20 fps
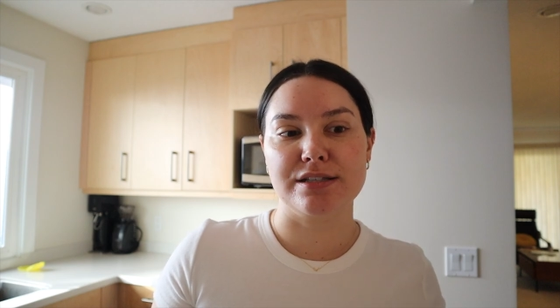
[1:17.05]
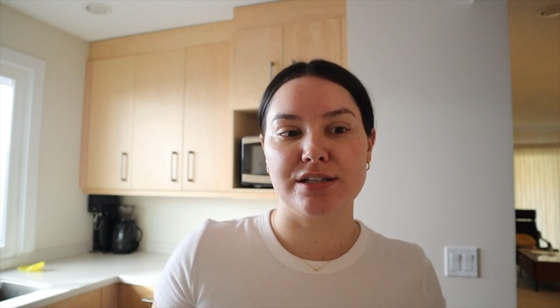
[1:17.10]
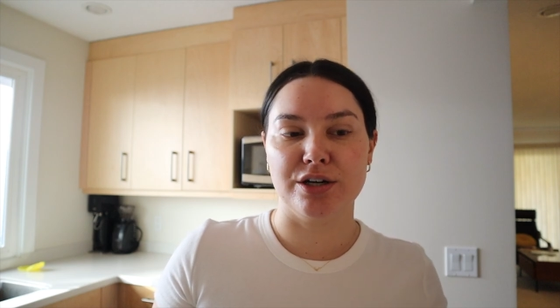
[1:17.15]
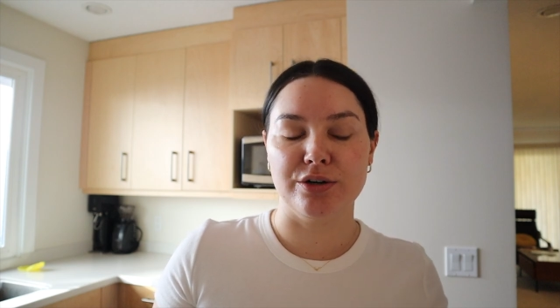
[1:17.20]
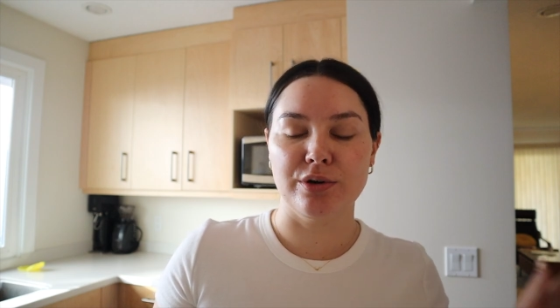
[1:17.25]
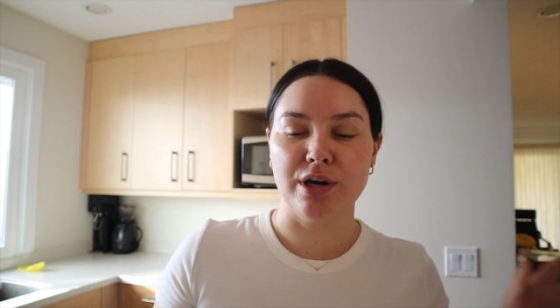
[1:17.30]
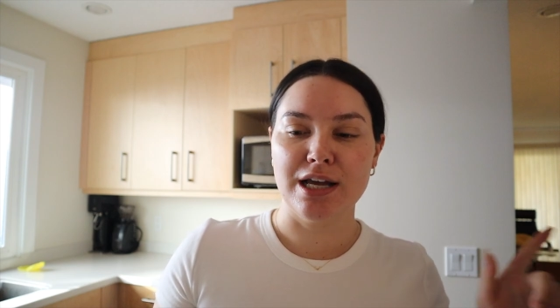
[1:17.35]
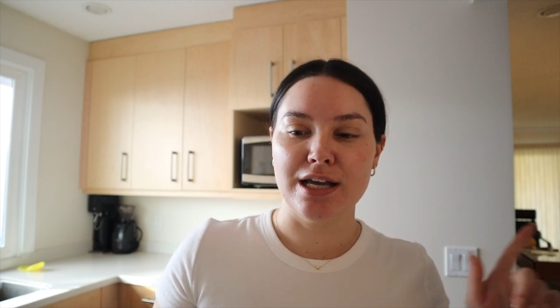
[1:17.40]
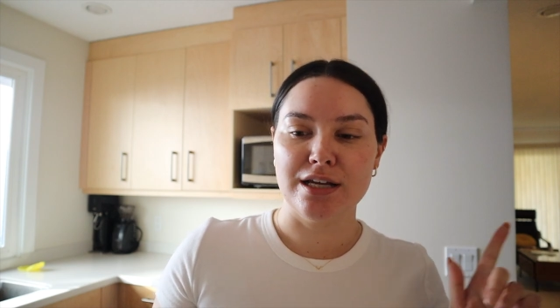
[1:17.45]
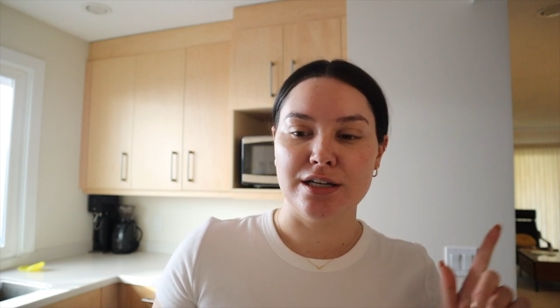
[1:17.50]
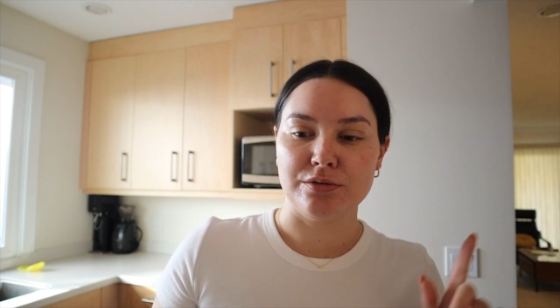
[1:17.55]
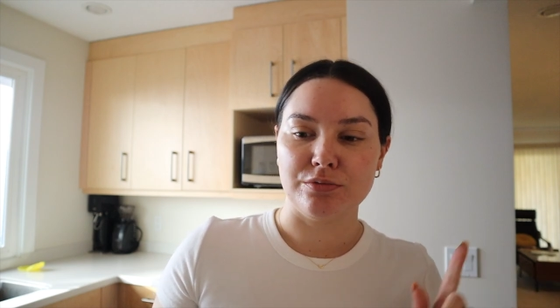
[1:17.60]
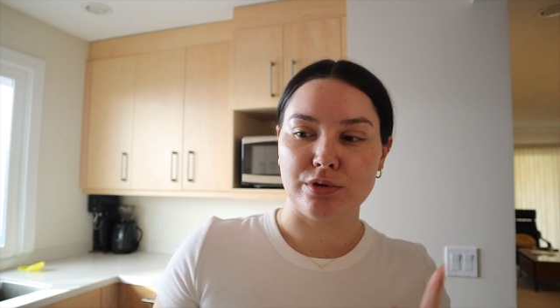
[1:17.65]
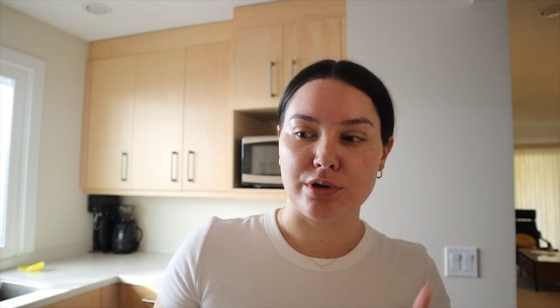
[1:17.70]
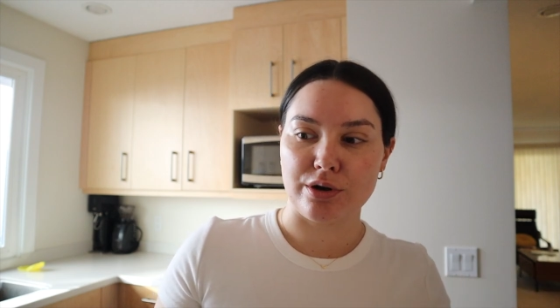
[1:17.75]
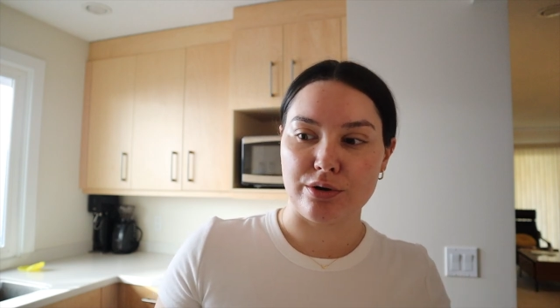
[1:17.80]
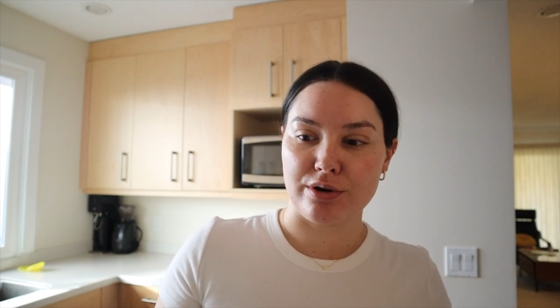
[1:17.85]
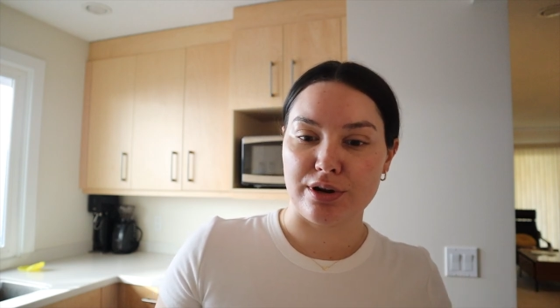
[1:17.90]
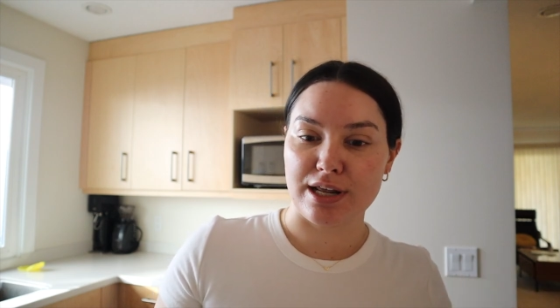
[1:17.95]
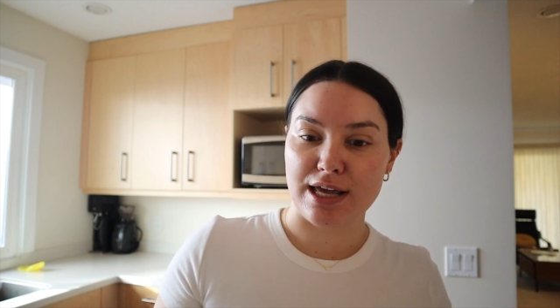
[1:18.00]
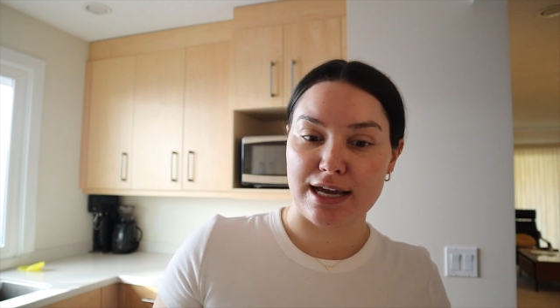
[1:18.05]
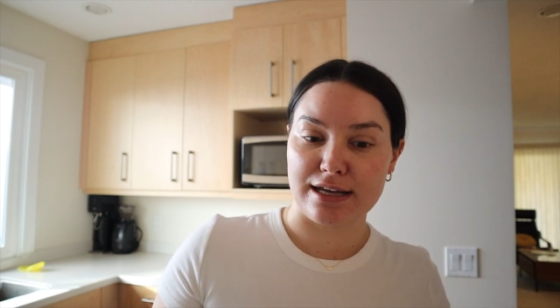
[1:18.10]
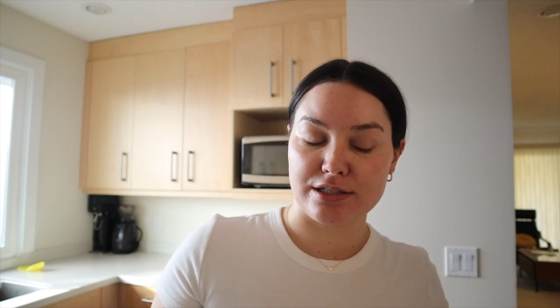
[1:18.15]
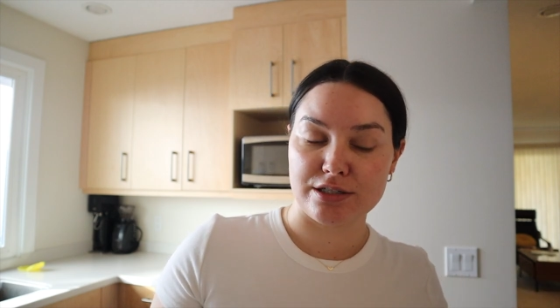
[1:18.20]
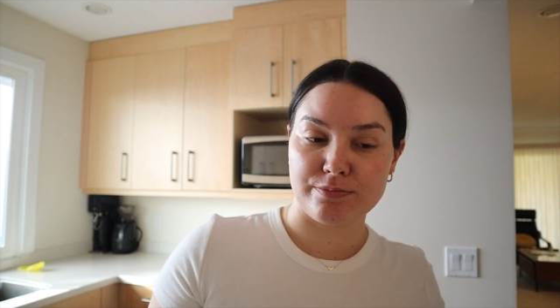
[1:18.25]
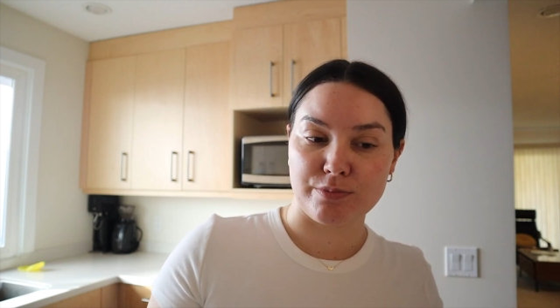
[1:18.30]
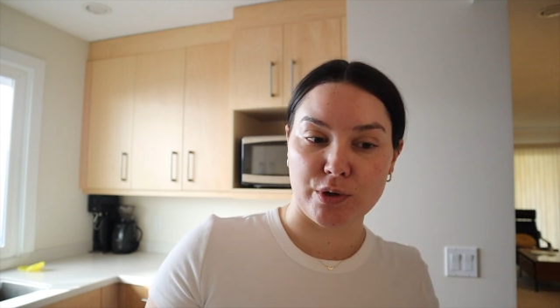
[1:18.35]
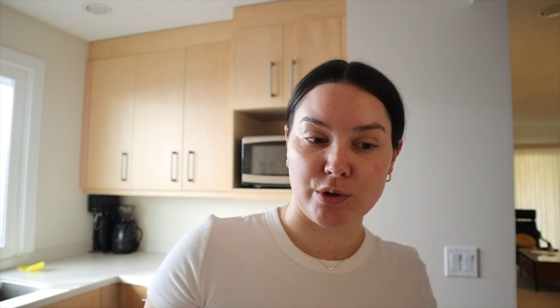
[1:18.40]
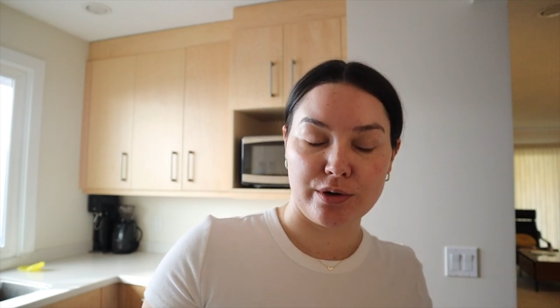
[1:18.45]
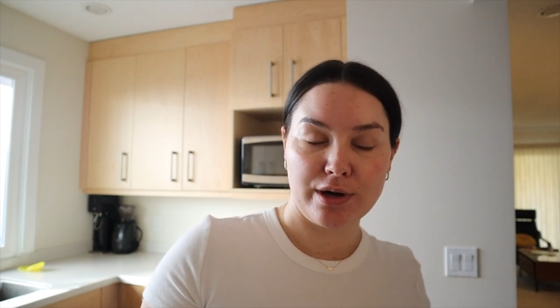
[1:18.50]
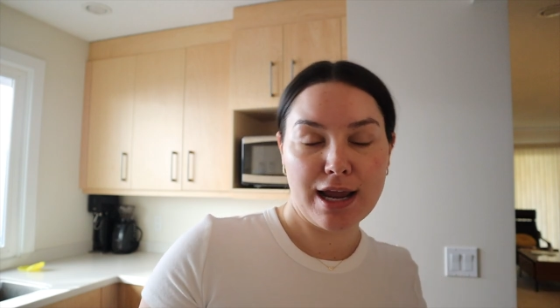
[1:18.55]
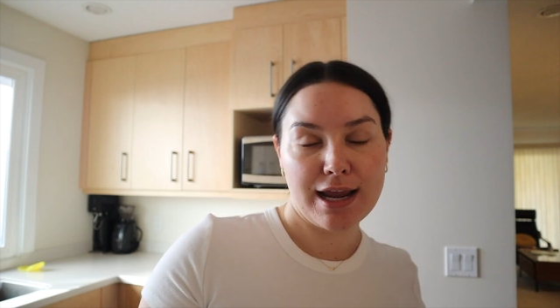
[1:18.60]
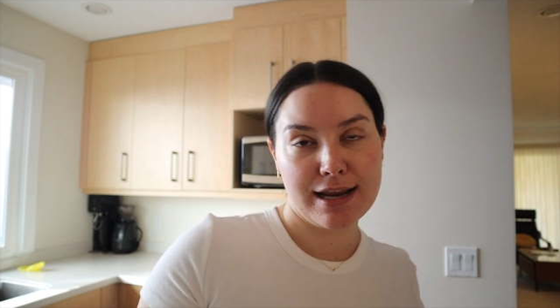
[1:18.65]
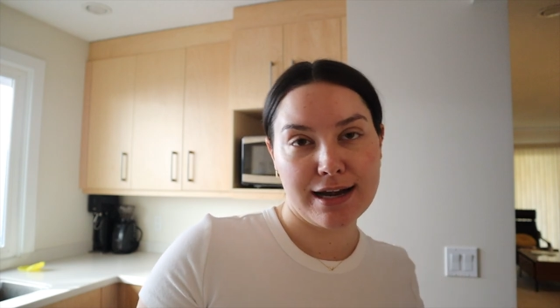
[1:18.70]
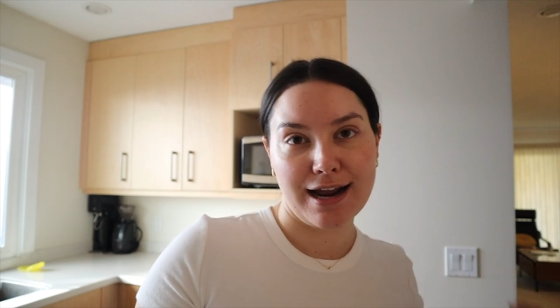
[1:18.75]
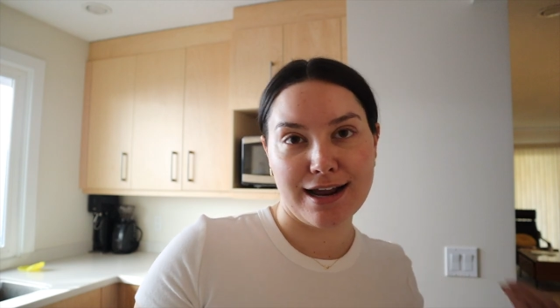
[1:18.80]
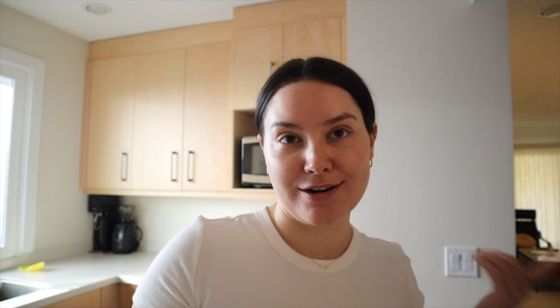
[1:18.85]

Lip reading: So we'll go to that tomorrow night.